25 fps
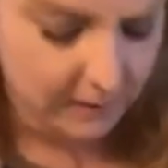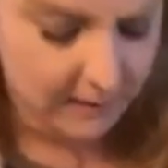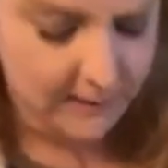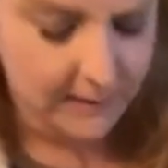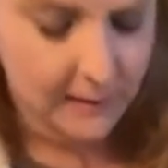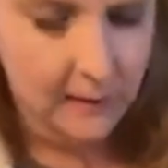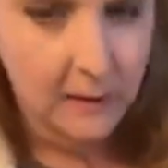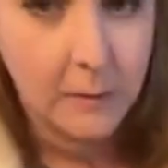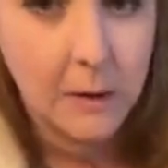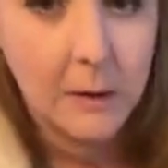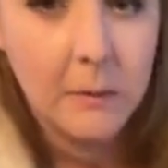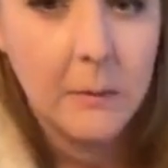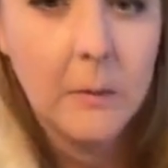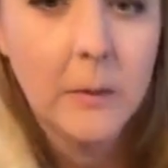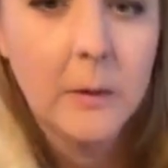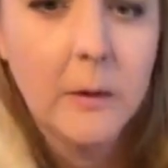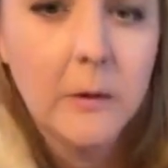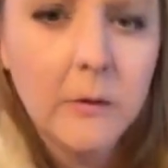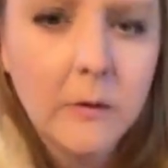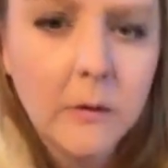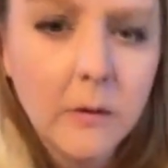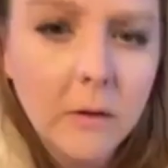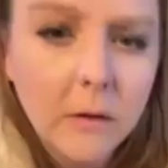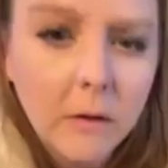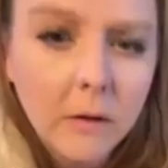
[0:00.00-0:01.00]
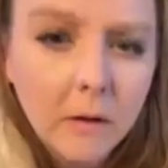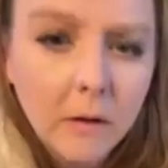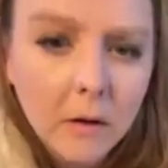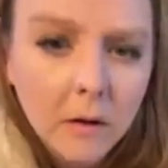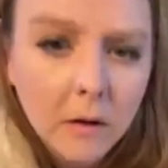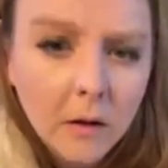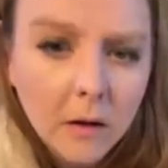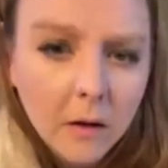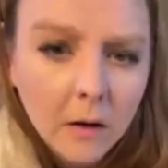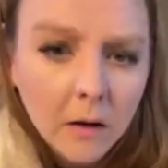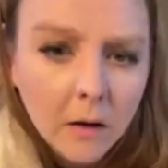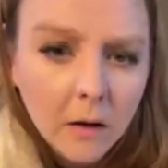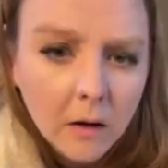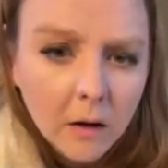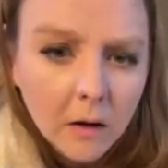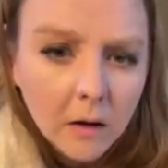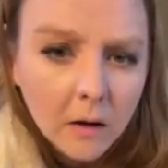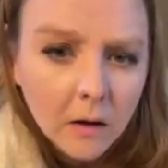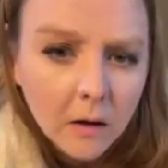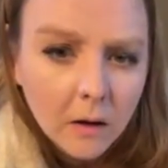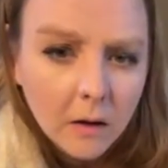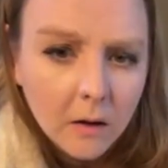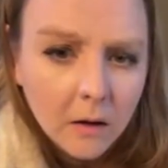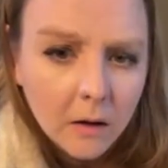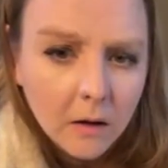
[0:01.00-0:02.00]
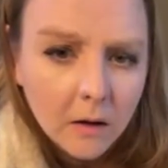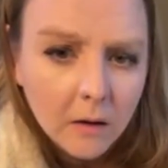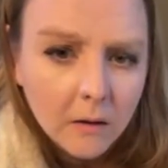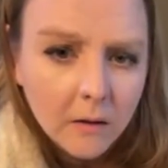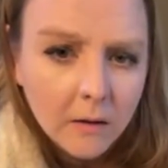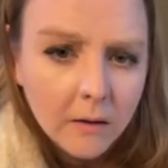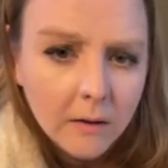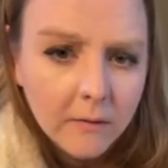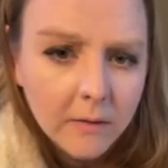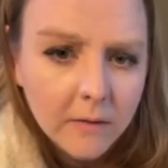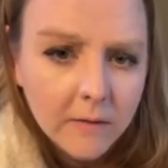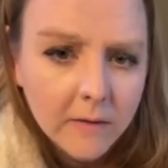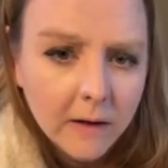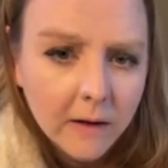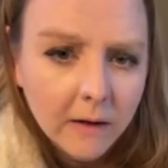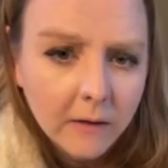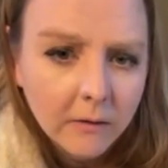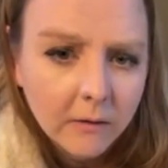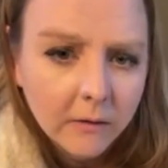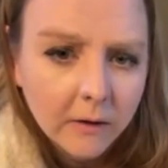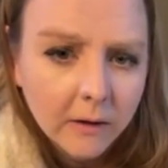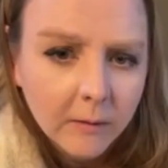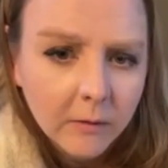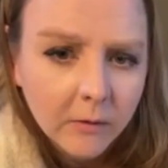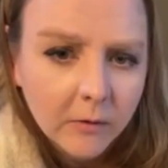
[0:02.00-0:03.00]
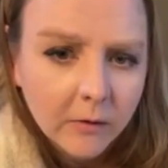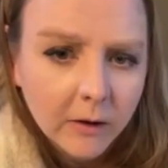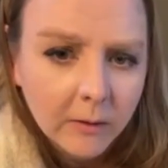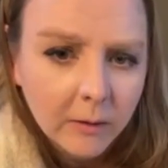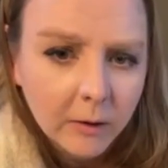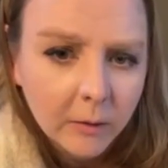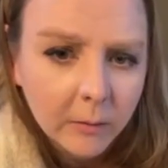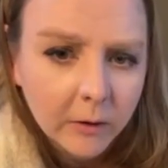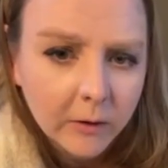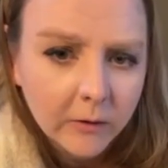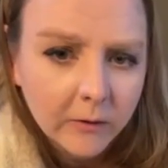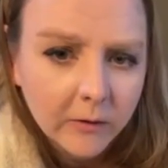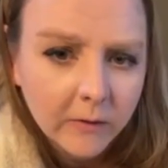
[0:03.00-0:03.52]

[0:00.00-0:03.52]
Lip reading: On the tiny baby brush. Love the towel, you like to dry